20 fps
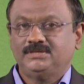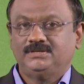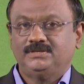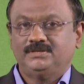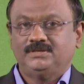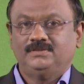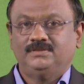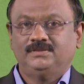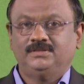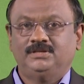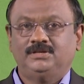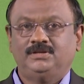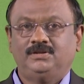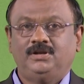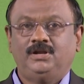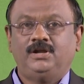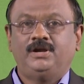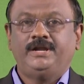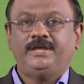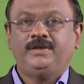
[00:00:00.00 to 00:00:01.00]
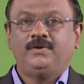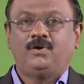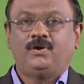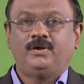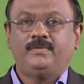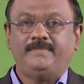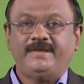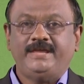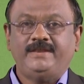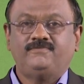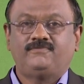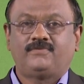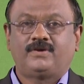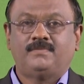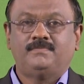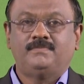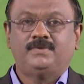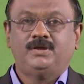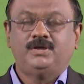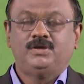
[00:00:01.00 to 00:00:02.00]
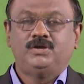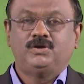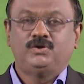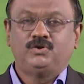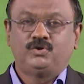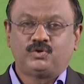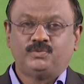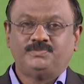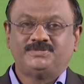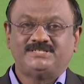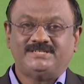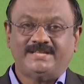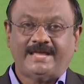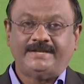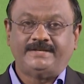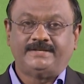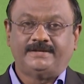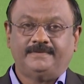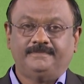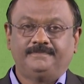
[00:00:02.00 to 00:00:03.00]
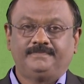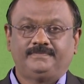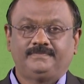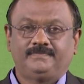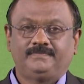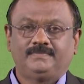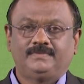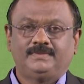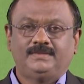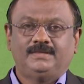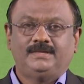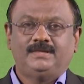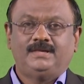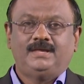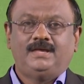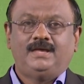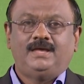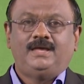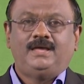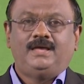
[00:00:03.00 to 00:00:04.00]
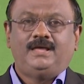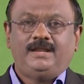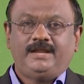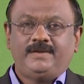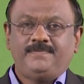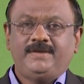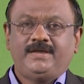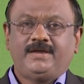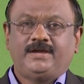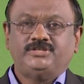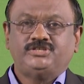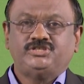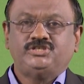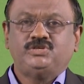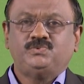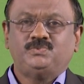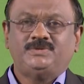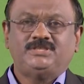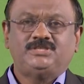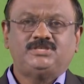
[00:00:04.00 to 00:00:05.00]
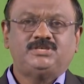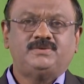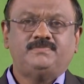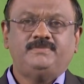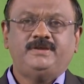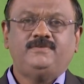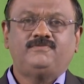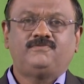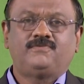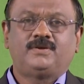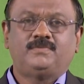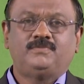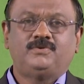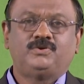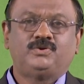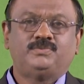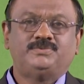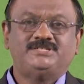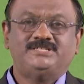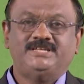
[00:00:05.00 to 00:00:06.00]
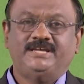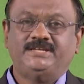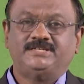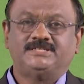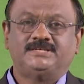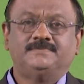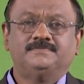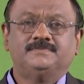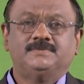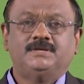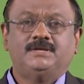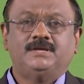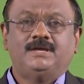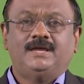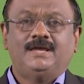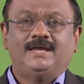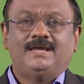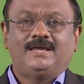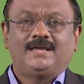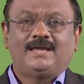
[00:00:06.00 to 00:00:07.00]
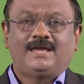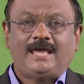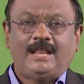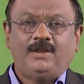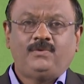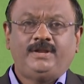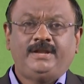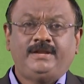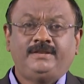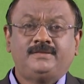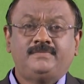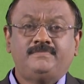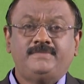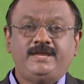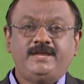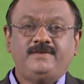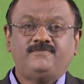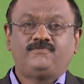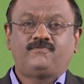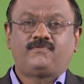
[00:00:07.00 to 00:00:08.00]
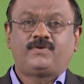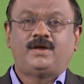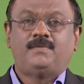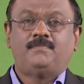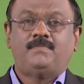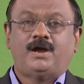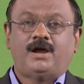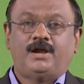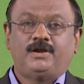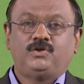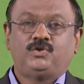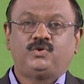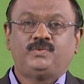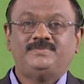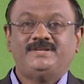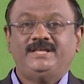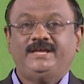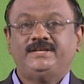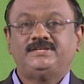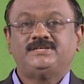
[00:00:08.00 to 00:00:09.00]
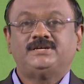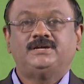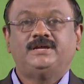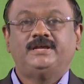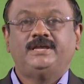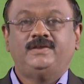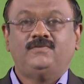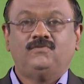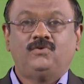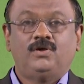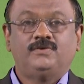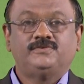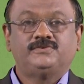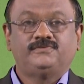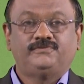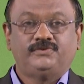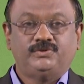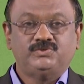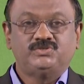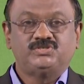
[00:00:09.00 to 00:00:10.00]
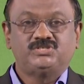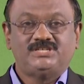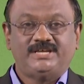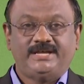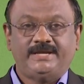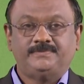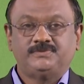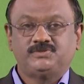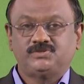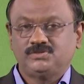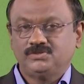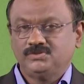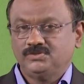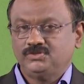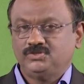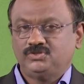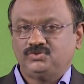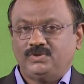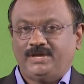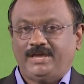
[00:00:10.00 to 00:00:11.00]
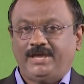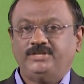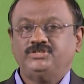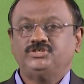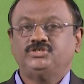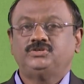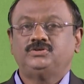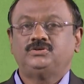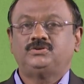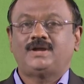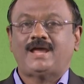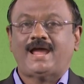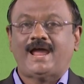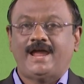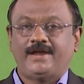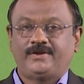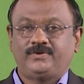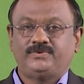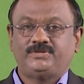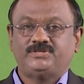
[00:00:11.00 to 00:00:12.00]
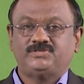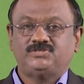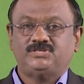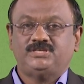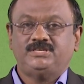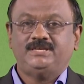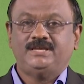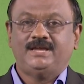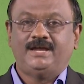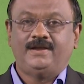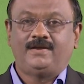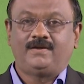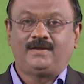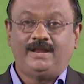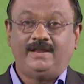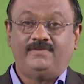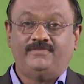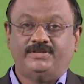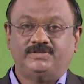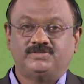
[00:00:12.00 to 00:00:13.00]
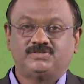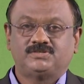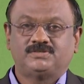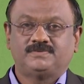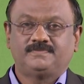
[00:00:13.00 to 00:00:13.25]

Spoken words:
the learning on mean from grouped data. Let me continue with mean from grouped data. Calculating the mean from ungrouped data involves few steps to ensure accuracy and relevance.